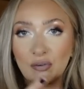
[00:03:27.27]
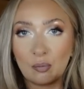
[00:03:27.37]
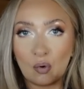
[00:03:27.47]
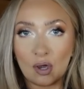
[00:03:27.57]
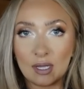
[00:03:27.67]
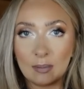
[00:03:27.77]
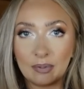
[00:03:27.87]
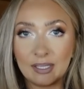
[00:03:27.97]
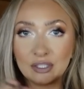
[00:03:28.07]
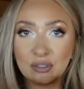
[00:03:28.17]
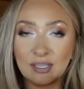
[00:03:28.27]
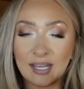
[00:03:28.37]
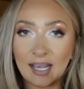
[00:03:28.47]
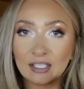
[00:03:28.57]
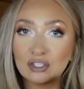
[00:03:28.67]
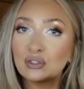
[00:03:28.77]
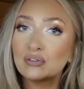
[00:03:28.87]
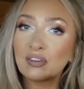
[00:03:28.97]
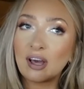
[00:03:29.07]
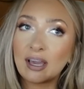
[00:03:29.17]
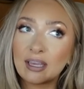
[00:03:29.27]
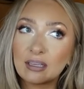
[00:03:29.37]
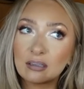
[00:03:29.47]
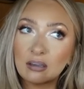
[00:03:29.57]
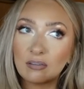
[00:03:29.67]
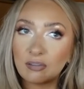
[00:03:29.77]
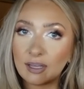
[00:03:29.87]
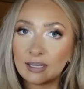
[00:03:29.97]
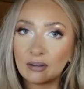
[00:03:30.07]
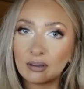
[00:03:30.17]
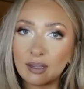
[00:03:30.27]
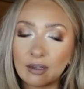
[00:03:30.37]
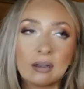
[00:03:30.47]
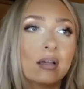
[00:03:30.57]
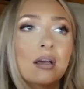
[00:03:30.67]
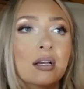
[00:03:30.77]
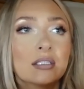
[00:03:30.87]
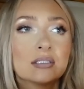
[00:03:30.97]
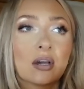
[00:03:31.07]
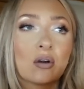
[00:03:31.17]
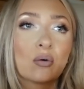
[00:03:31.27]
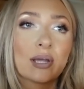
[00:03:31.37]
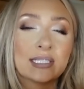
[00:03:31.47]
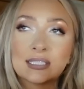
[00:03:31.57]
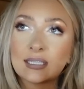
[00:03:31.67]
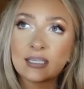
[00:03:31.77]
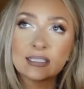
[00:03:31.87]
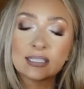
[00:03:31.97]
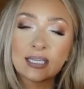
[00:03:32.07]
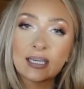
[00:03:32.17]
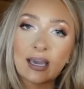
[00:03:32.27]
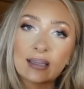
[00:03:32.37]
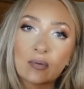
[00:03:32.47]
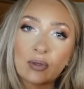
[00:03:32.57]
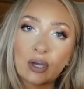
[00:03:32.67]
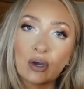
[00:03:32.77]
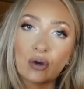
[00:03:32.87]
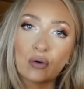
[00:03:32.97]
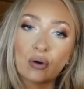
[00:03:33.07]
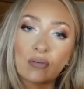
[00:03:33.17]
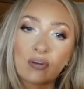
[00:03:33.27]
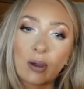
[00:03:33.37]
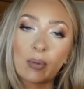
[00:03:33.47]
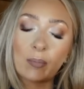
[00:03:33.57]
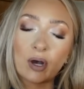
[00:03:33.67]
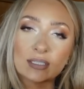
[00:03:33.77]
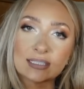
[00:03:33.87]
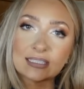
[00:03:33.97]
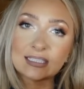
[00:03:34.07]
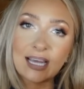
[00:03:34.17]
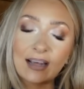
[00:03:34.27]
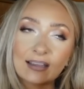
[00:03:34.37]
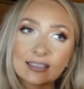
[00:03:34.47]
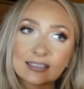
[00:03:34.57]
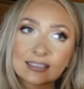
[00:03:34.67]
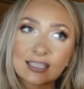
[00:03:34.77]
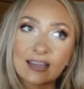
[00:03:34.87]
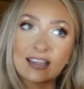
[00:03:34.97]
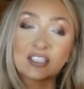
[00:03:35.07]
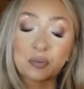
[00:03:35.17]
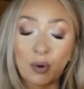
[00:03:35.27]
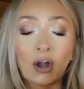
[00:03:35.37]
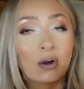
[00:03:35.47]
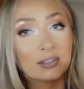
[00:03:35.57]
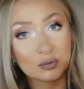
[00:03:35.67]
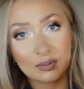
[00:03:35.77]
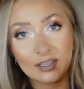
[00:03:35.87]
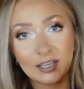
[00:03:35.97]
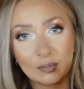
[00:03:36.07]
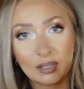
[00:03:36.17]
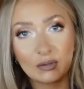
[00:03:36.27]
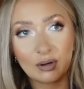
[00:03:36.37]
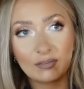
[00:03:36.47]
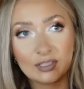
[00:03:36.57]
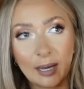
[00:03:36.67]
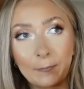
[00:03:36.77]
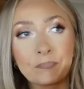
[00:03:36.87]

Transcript: from one place to the next to fly a flight out of there. So it's easy, and then we go from Boston to Dallas, and then tomorrow is really going to be the rough day.